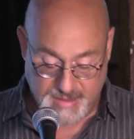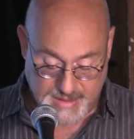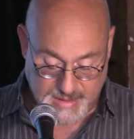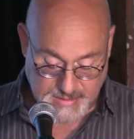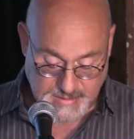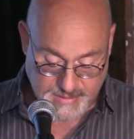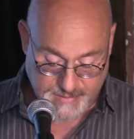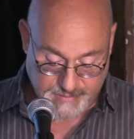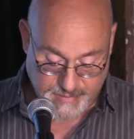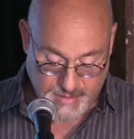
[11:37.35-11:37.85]

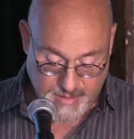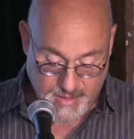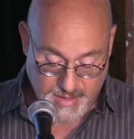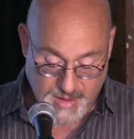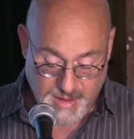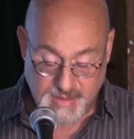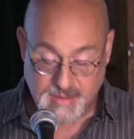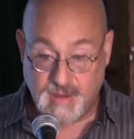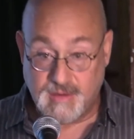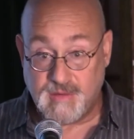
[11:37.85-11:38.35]
because of
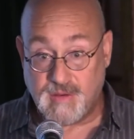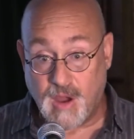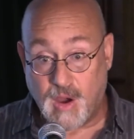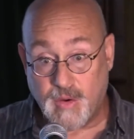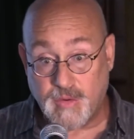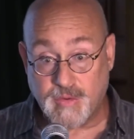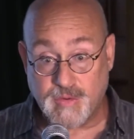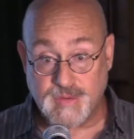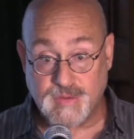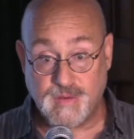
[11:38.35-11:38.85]
the, the
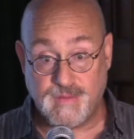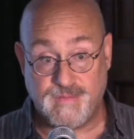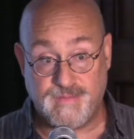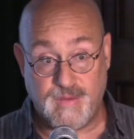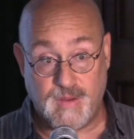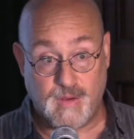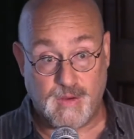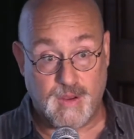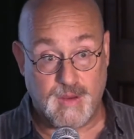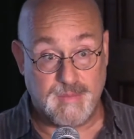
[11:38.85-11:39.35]
donors who
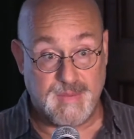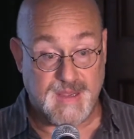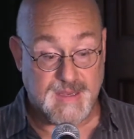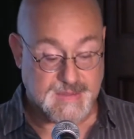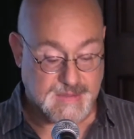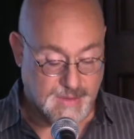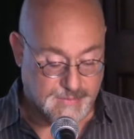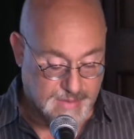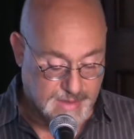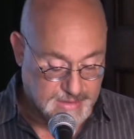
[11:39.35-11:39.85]
feel good
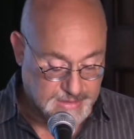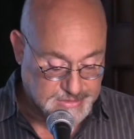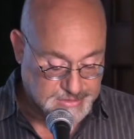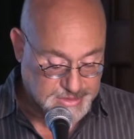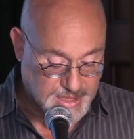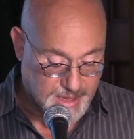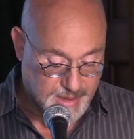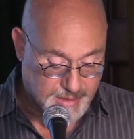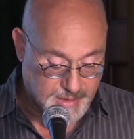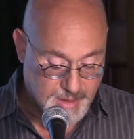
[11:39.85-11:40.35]
because they write a
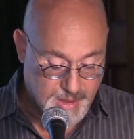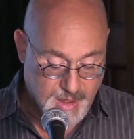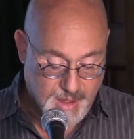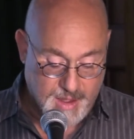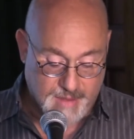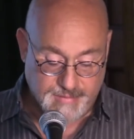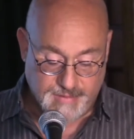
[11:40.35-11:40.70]
check,